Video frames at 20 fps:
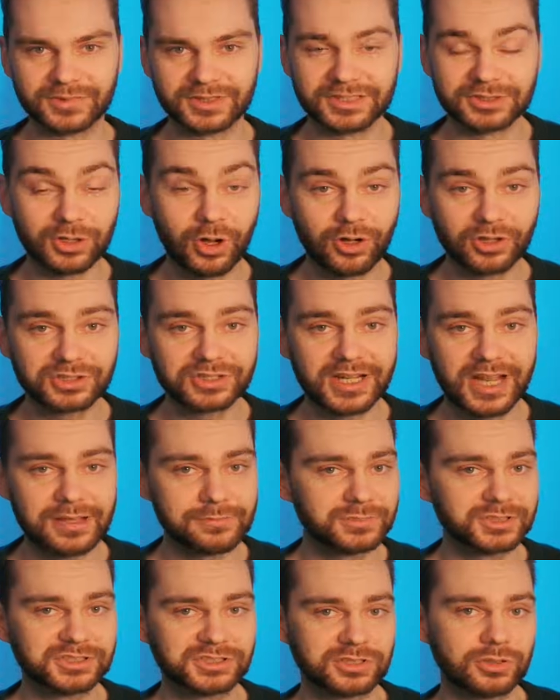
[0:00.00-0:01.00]
this auto
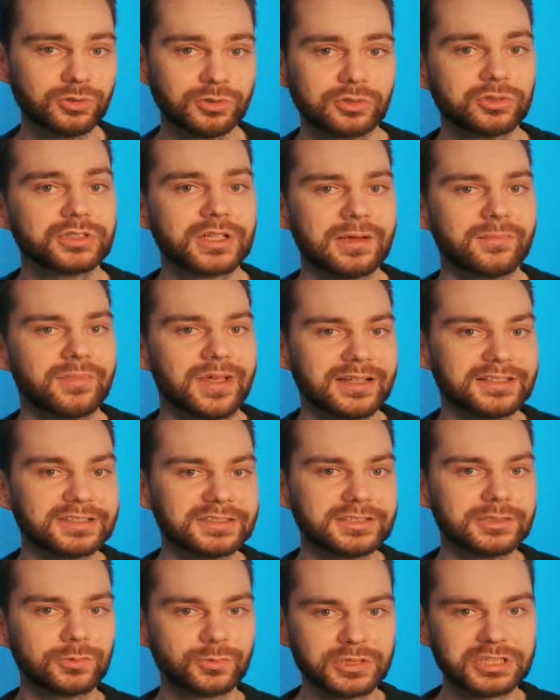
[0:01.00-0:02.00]
aim is so good, I'm
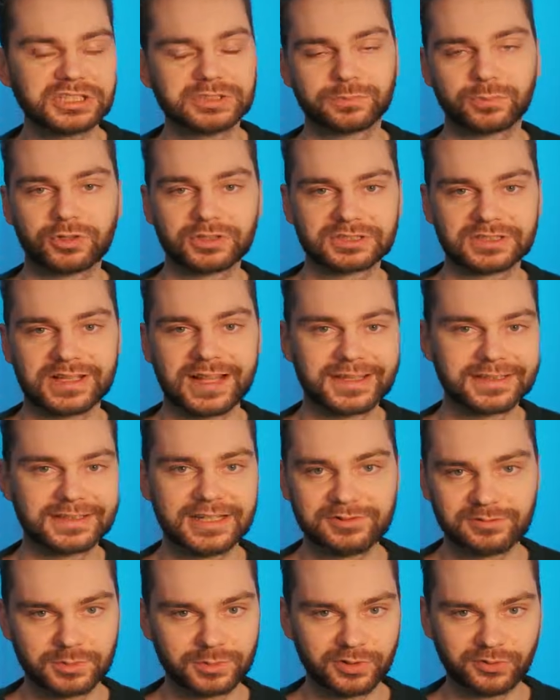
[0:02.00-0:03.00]
hitting the weak spots like
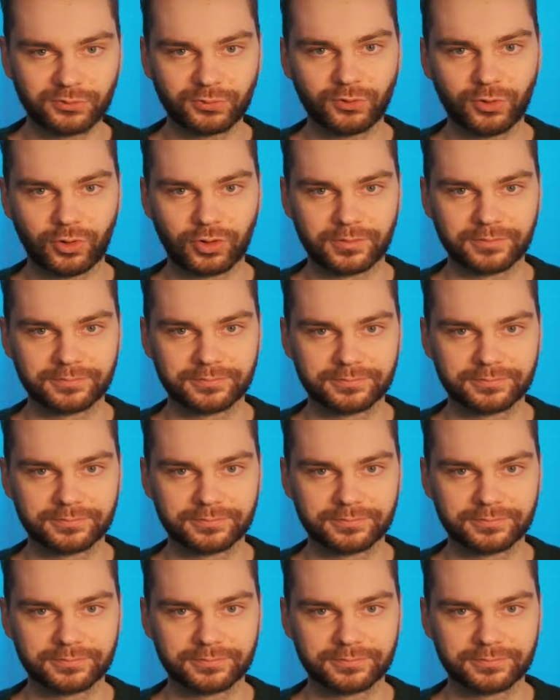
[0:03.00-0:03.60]
never before.